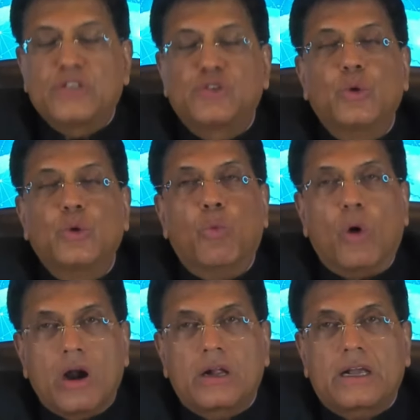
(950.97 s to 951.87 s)
which will
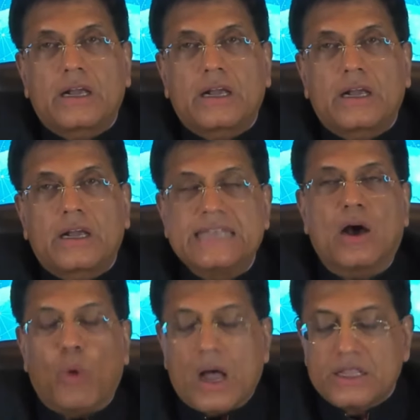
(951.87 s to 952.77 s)
work as
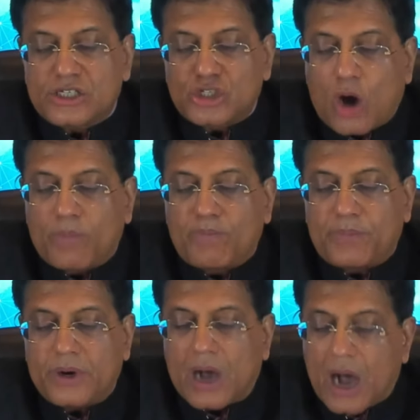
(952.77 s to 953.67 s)
a
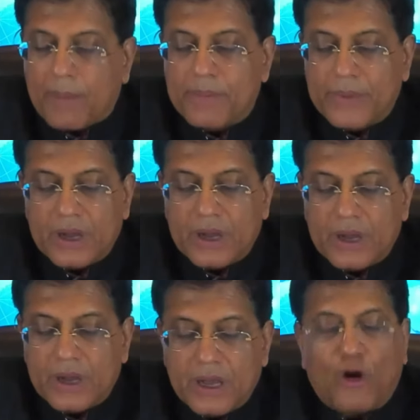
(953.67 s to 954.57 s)
one-stop hub
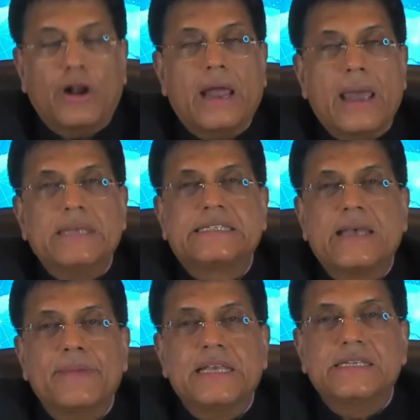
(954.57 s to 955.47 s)
for
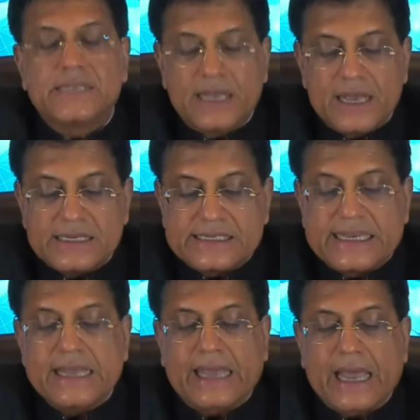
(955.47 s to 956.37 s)
MSMEs
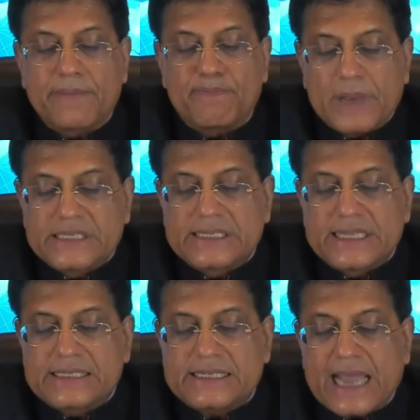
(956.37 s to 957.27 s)
seeking
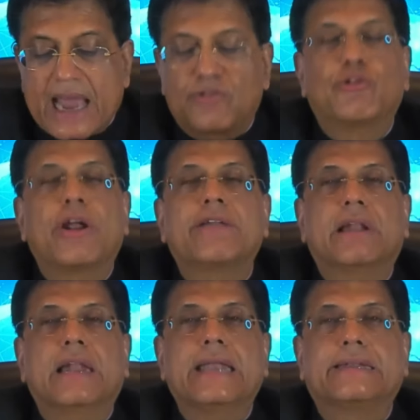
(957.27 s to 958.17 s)
business and
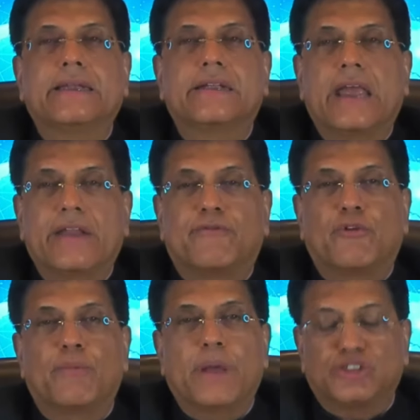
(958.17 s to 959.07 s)
trade-related
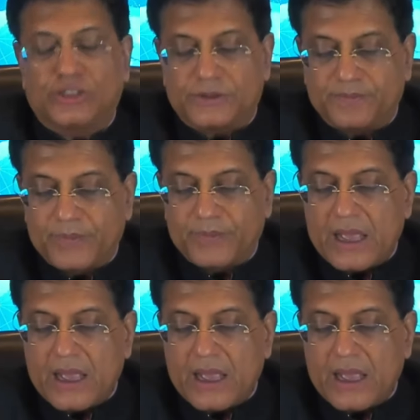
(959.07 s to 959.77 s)
information.